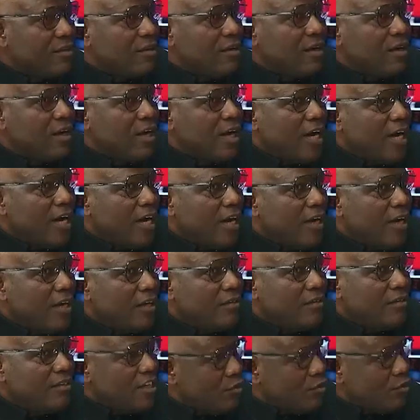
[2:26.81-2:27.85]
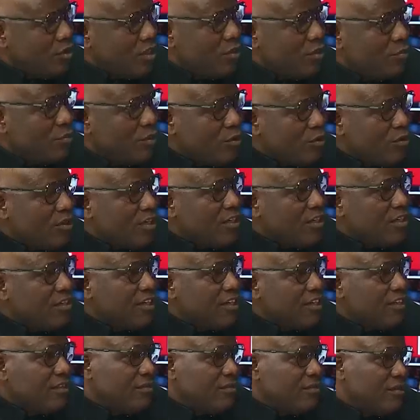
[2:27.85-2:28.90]
And year to date, we're already
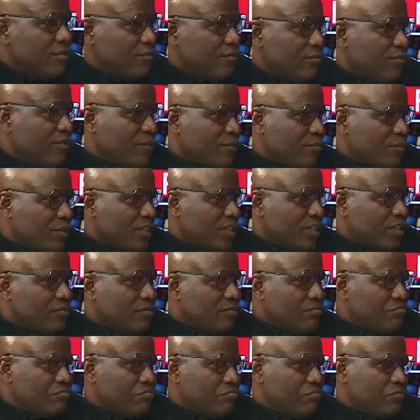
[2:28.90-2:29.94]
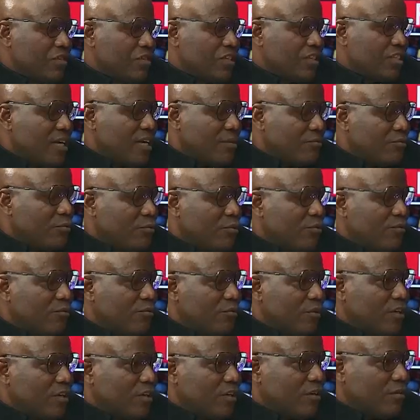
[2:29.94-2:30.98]
tracking 75%. In terms of
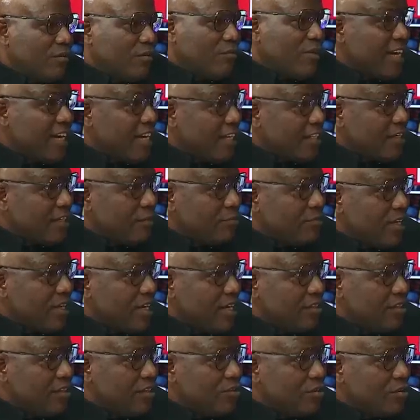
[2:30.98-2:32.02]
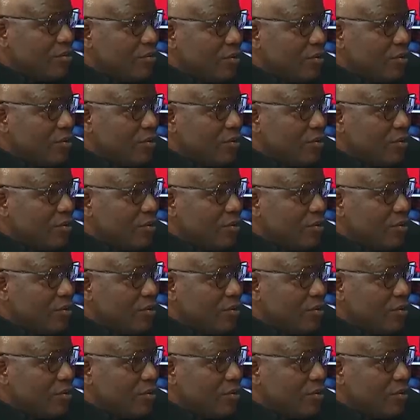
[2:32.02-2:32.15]
market capitalization, we're